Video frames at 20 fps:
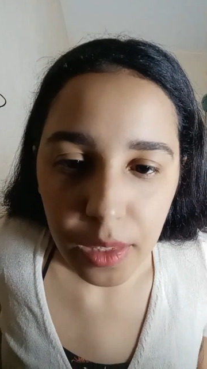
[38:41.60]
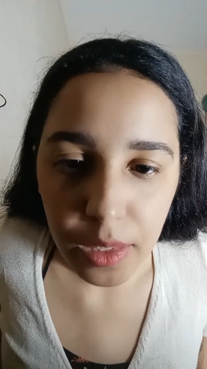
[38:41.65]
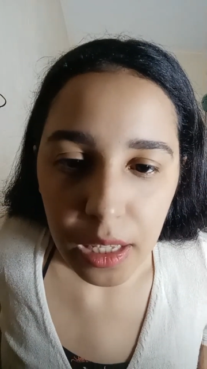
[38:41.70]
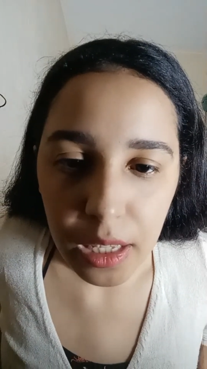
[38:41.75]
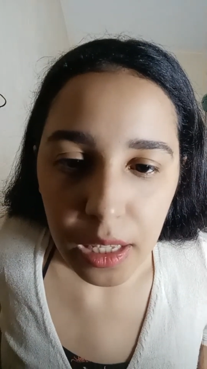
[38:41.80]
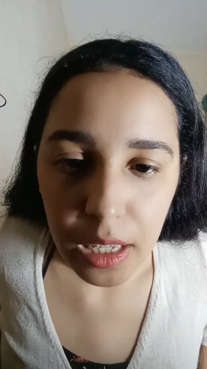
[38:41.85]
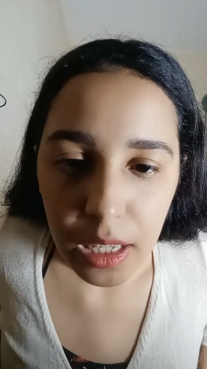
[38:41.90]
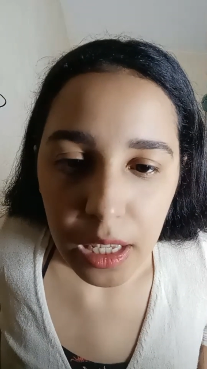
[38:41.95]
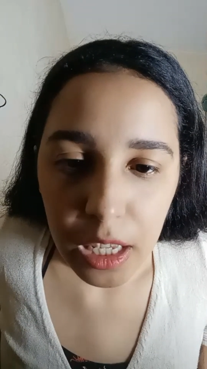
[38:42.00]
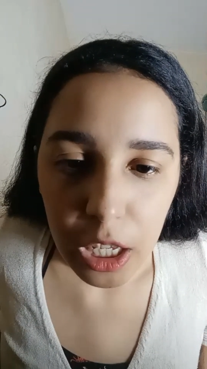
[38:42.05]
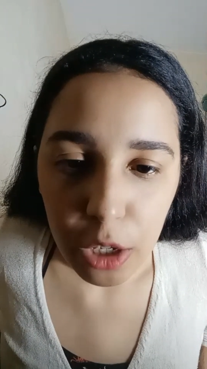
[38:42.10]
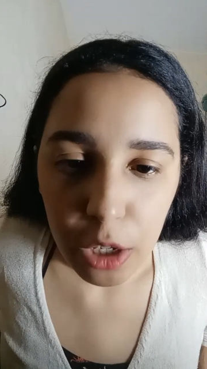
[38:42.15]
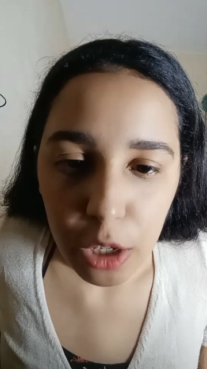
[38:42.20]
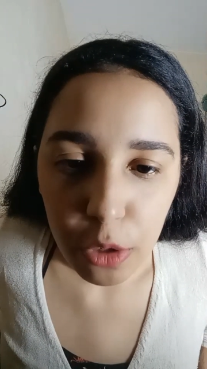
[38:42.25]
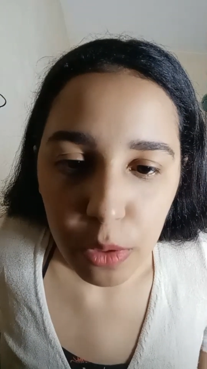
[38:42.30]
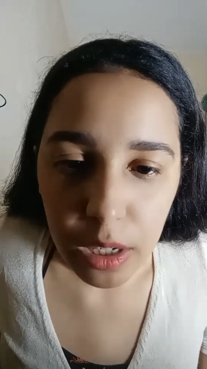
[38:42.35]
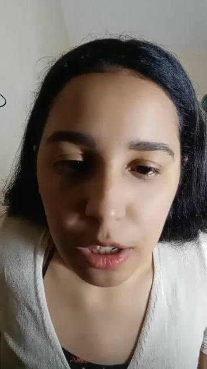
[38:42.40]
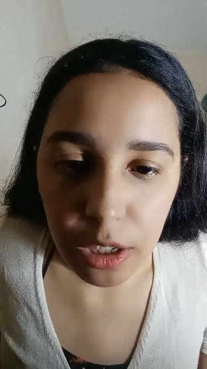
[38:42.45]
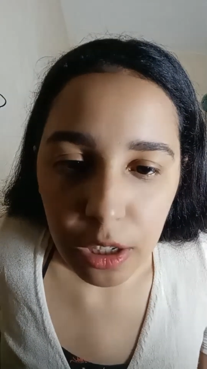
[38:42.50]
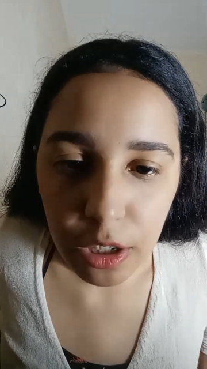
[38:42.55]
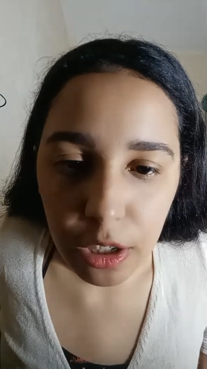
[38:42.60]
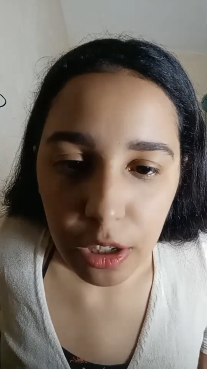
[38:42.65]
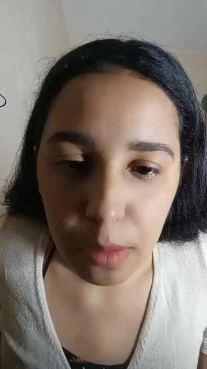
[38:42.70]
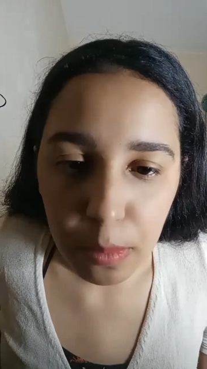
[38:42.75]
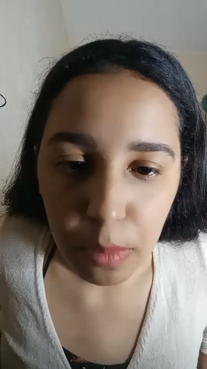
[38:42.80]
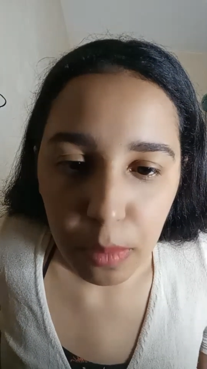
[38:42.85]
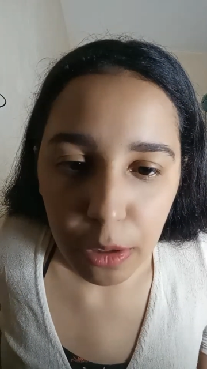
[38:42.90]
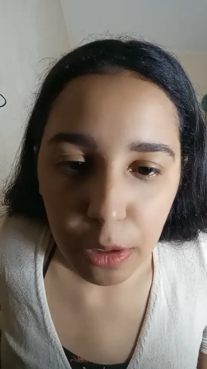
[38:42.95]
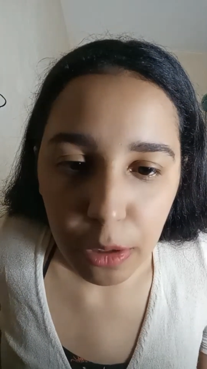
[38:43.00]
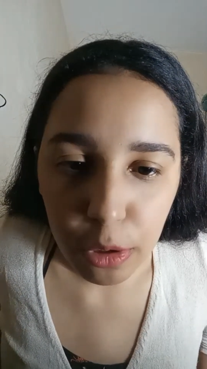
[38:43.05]
You are not a black or
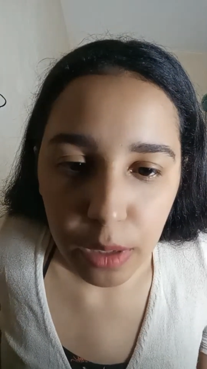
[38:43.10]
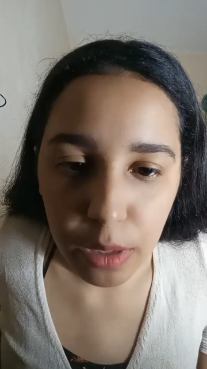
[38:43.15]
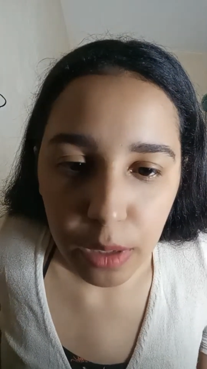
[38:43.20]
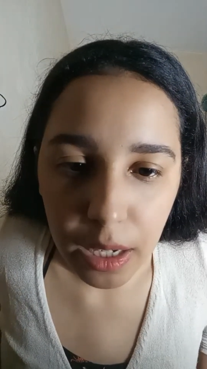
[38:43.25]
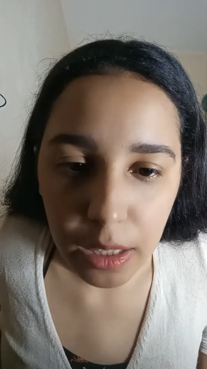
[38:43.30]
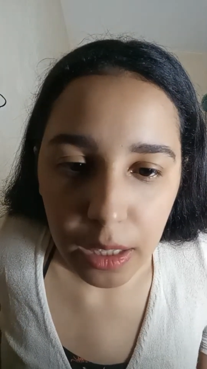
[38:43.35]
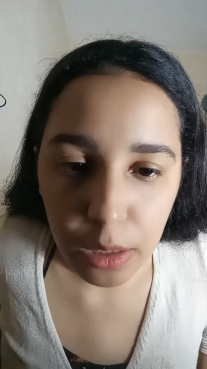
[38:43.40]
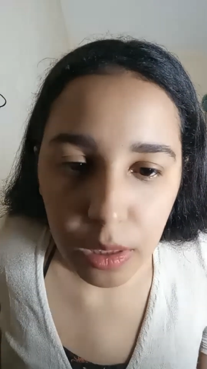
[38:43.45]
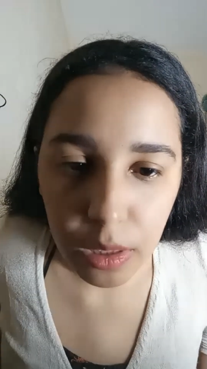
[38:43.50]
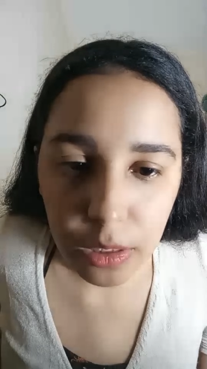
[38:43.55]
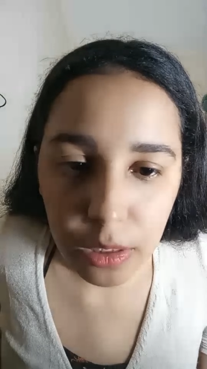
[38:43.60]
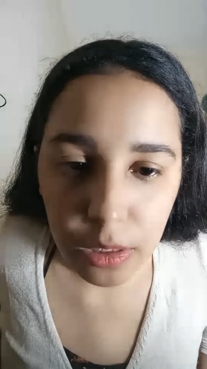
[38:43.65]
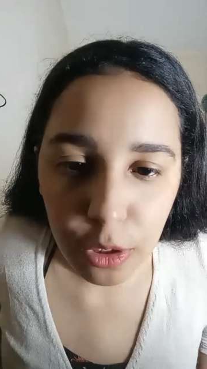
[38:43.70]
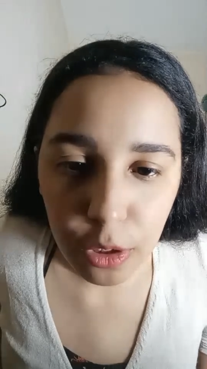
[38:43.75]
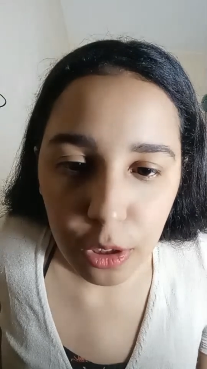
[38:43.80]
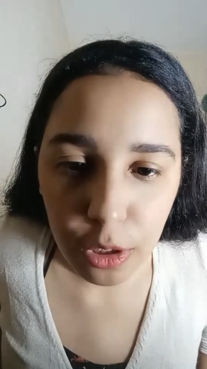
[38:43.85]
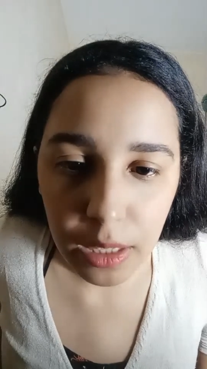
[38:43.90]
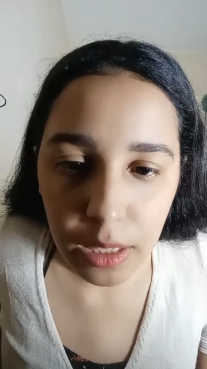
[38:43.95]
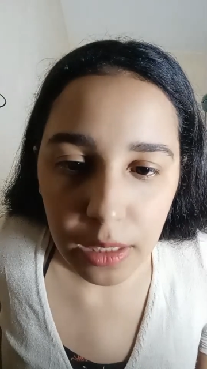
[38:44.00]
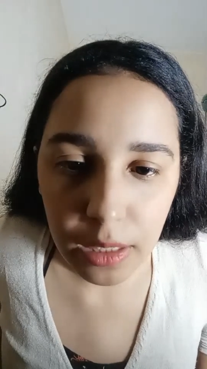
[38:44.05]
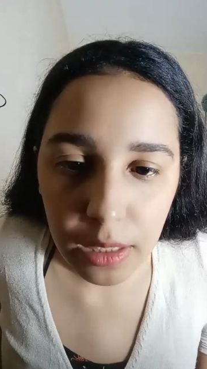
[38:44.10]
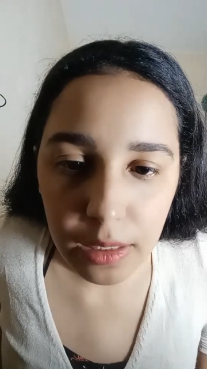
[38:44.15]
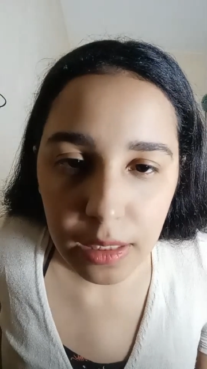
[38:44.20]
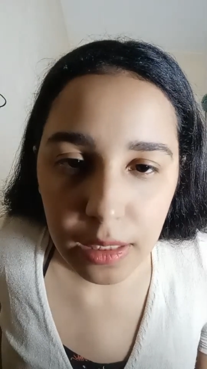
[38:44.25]
white. What's your race?